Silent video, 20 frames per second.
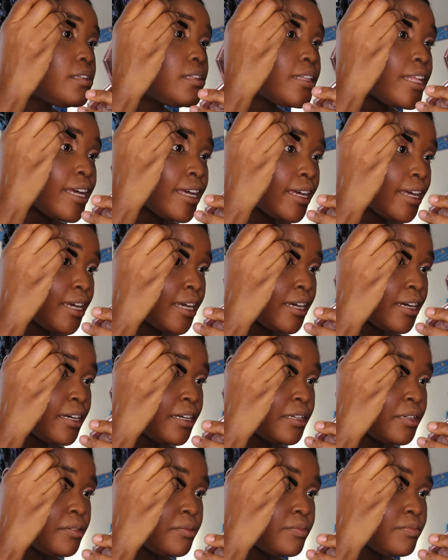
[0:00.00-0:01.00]
that
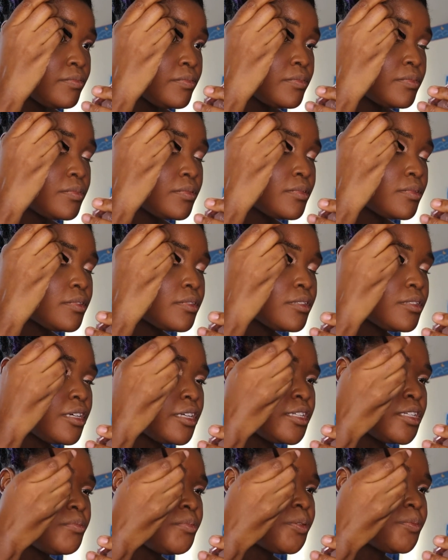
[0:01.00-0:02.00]
had
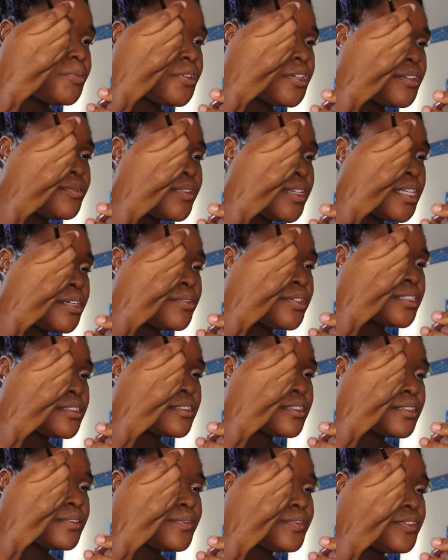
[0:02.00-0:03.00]
a little bit more of what I was
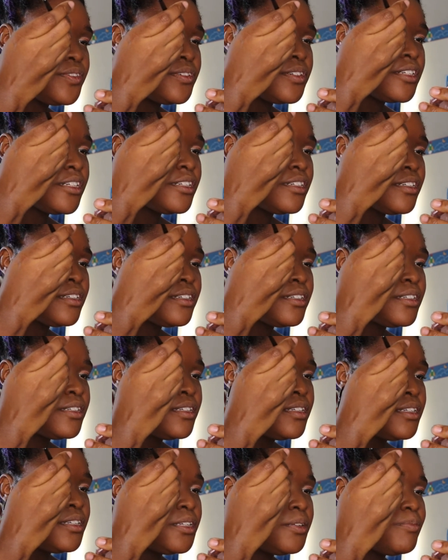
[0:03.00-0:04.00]
looking for.
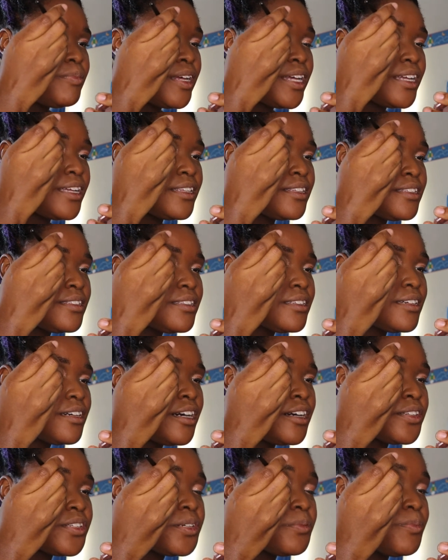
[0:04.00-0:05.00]
But
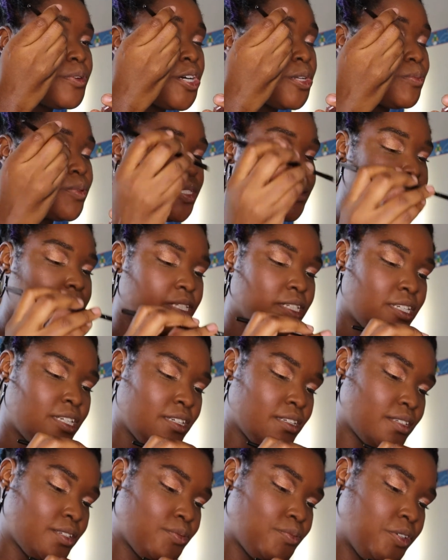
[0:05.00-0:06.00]
Colourpop
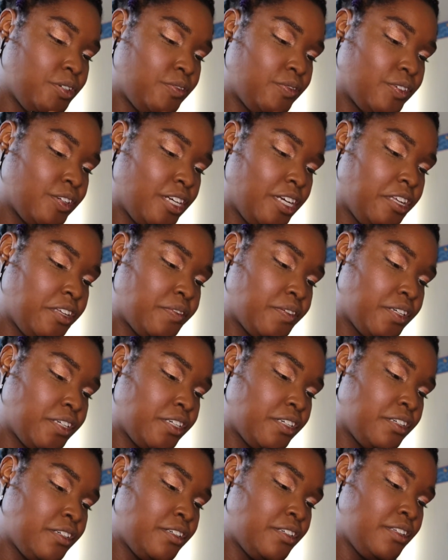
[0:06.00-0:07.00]
lipsticks will
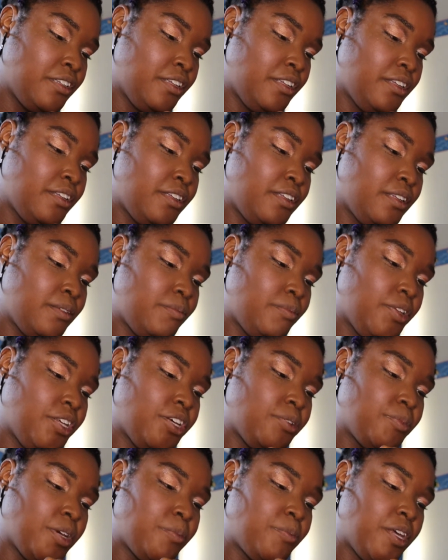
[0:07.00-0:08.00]
forever be
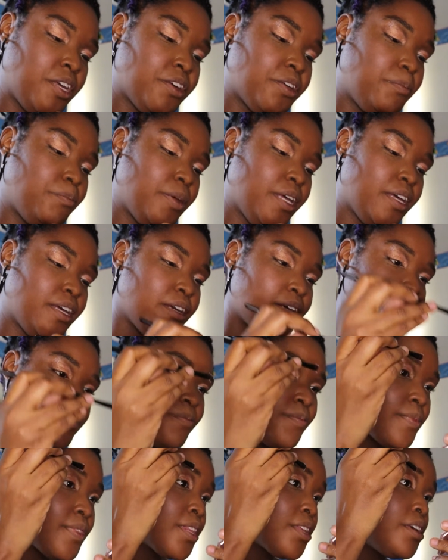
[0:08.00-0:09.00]
in my makeup bag.
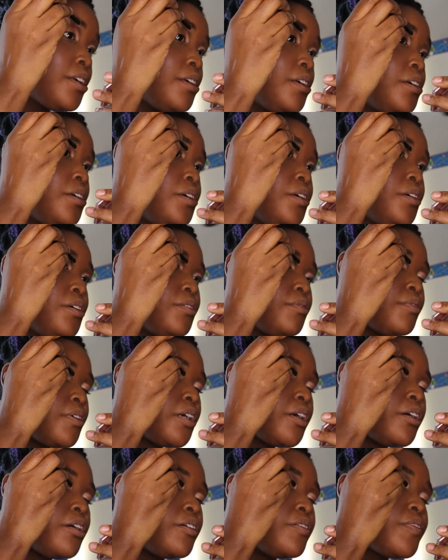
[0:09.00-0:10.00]

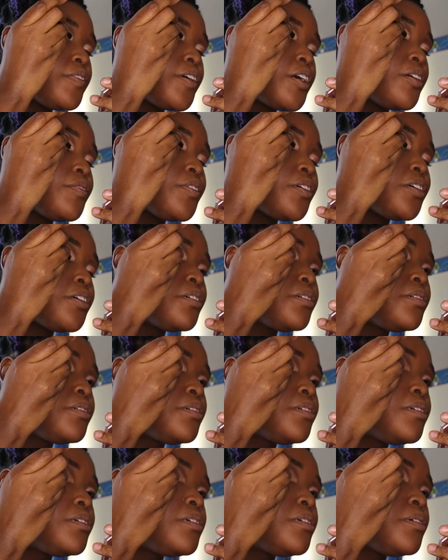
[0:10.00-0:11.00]
Will forever
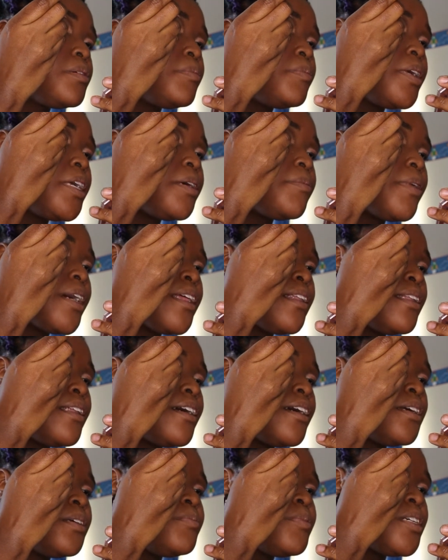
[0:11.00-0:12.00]
be in my
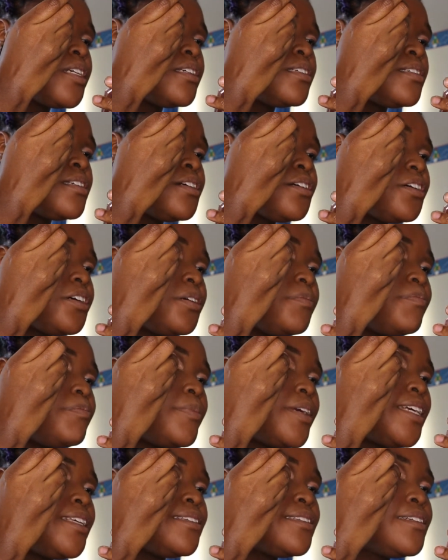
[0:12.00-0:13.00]
life because they are
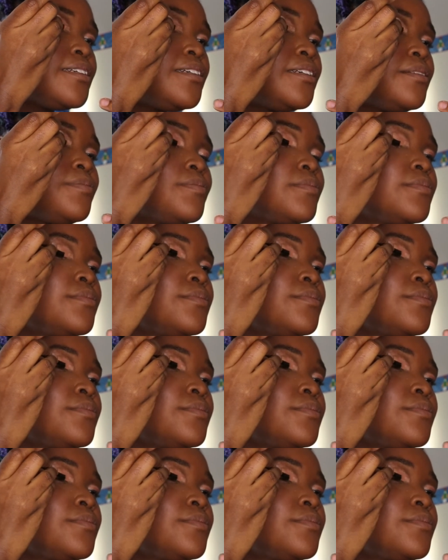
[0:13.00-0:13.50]
amazing.